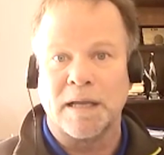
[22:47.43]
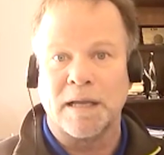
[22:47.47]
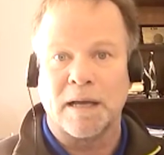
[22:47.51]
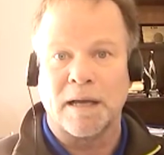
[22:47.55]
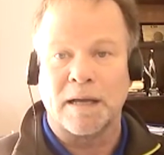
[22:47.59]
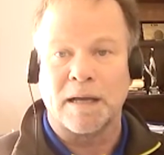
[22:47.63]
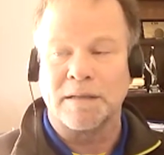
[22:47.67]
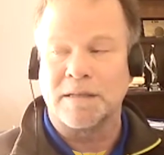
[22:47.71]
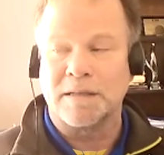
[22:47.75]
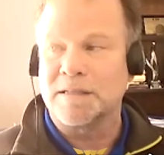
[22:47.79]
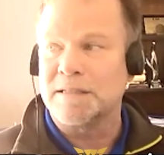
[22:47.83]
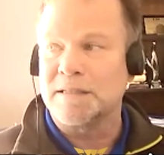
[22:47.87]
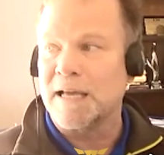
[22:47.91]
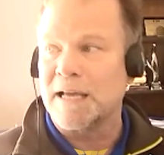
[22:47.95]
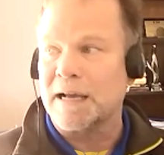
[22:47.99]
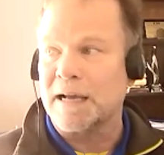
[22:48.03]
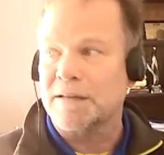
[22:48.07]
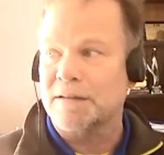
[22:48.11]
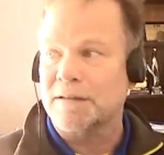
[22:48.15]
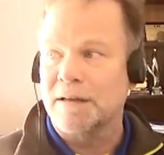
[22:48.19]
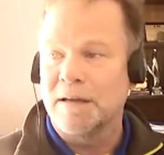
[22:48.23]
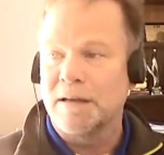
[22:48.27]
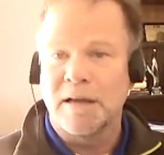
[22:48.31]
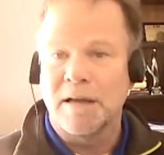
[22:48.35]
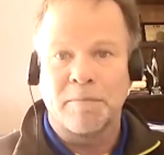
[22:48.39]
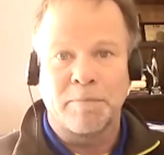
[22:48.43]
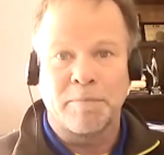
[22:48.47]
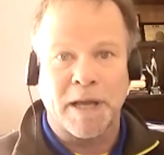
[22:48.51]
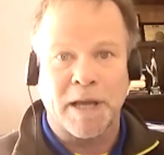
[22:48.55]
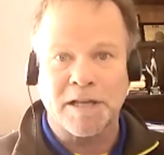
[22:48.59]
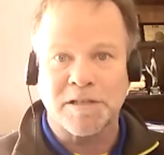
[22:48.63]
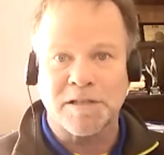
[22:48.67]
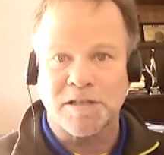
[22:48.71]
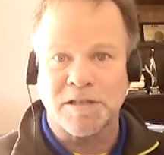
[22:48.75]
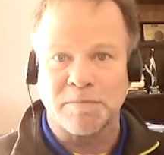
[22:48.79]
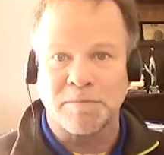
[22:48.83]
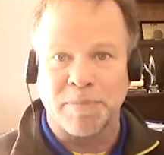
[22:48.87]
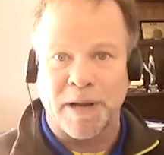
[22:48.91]
uh, detect
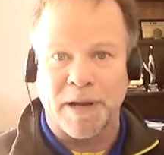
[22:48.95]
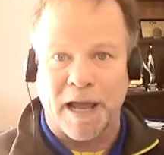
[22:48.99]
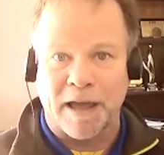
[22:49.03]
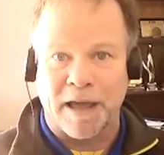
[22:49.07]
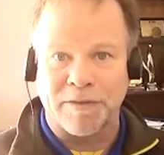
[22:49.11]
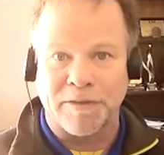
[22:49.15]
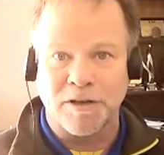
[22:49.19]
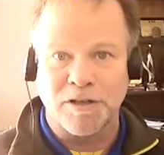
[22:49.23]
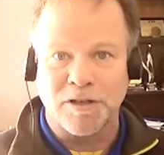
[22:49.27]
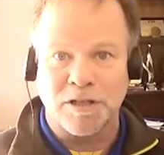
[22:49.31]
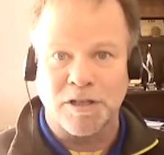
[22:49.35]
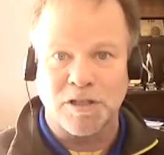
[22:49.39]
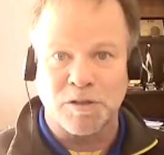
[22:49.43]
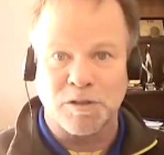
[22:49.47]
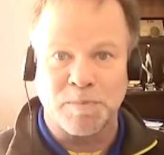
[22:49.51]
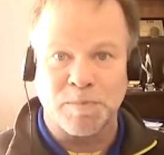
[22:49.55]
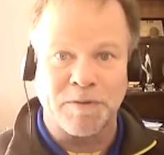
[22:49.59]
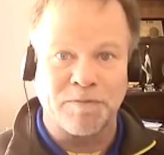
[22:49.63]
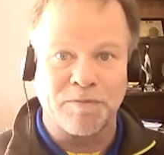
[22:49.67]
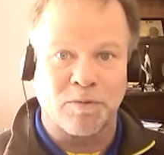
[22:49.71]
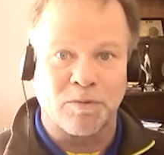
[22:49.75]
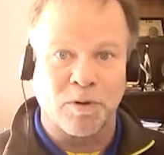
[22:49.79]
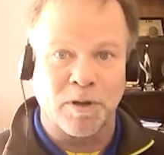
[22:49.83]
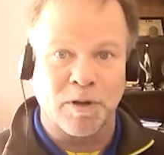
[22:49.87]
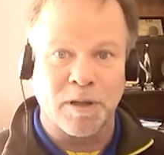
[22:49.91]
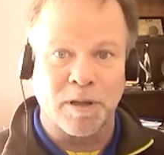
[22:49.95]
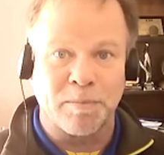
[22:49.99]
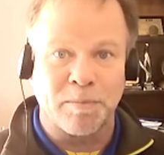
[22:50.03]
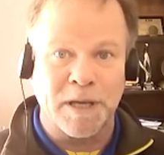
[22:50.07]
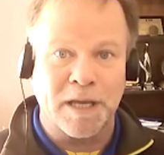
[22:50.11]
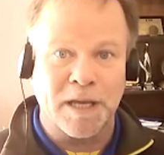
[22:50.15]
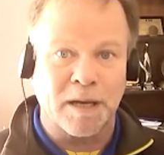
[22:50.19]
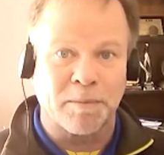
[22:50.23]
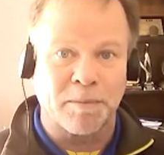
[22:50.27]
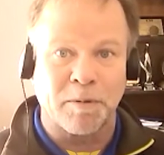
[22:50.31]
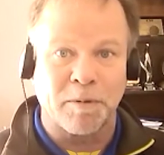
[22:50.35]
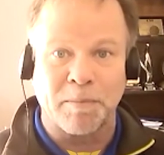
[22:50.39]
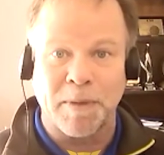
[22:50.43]
pests and pathogens before they
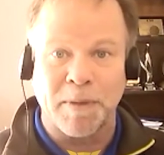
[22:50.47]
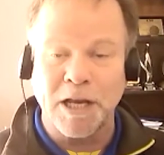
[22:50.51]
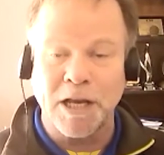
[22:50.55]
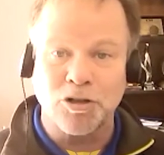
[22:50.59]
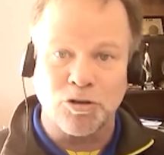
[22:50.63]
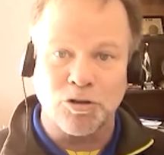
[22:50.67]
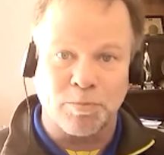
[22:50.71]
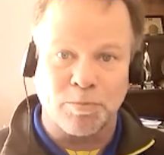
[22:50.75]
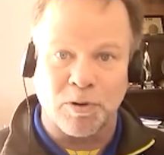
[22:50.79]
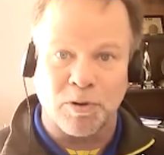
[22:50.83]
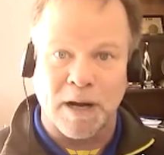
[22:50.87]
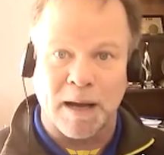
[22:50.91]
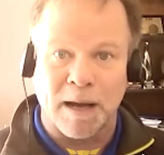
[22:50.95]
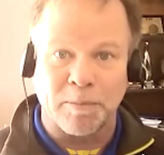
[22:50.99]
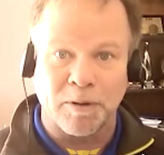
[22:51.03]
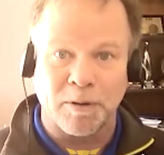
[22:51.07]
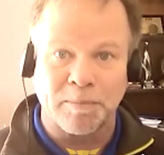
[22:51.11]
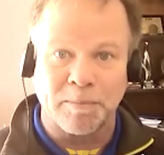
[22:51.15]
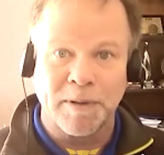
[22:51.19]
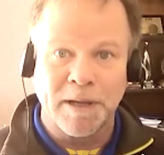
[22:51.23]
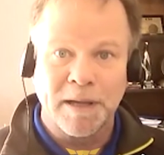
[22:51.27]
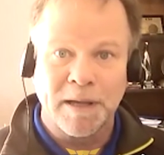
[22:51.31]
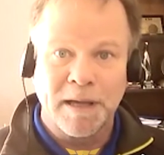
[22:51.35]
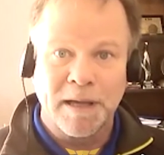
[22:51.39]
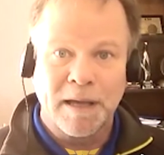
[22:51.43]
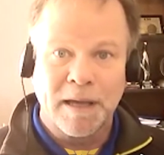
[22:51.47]
become a major problem?